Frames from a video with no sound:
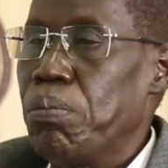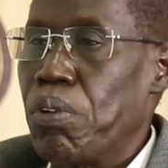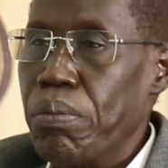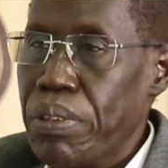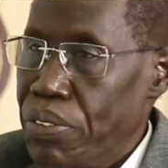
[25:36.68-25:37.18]

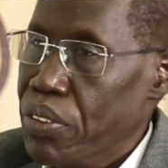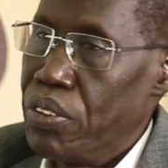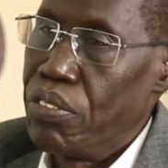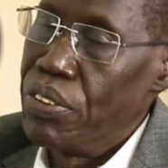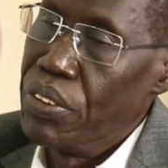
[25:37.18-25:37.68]
problems
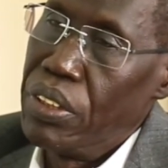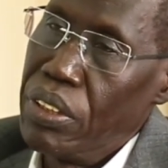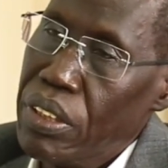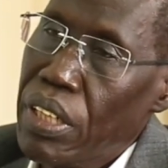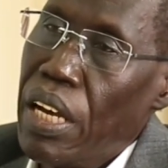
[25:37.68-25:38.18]
in
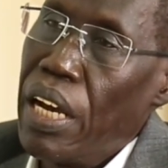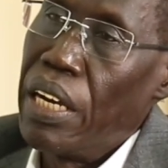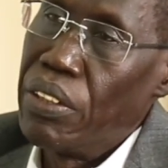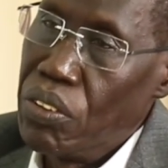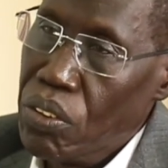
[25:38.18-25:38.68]
universities,
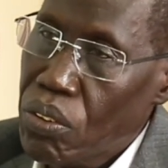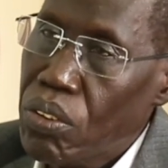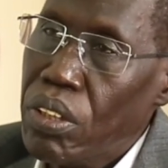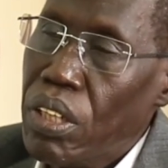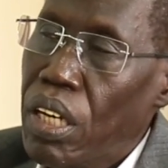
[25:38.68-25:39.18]
and
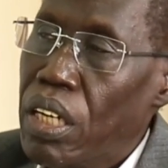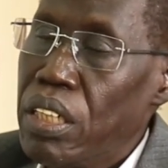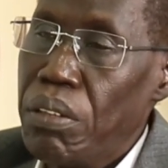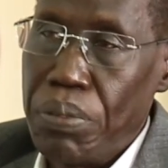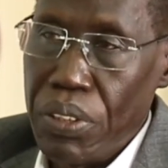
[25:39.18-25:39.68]
so
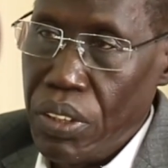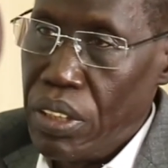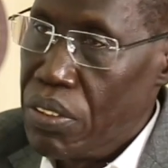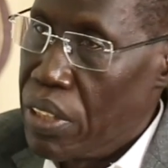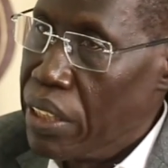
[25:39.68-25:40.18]
the
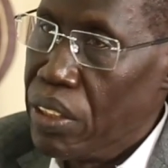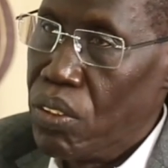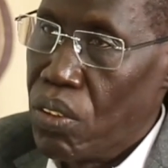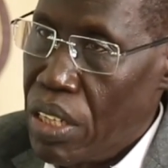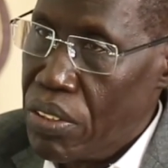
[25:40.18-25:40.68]
president
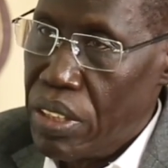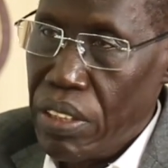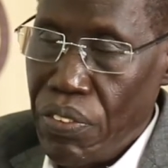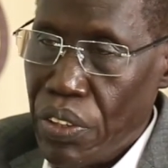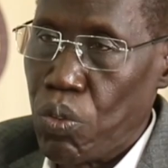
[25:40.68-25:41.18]
decided to cancel
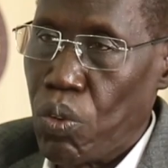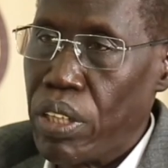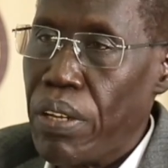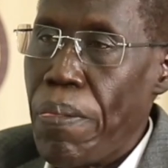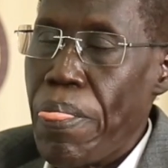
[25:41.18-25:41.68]
the first
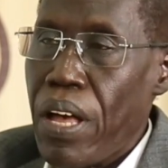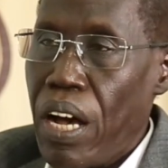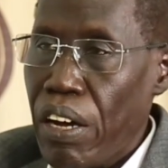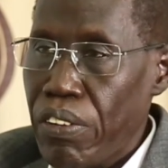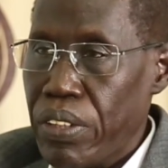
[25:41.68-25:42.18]
one.
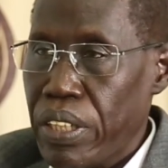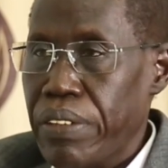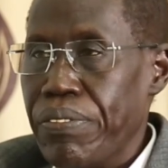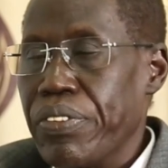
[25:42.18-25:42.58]
However,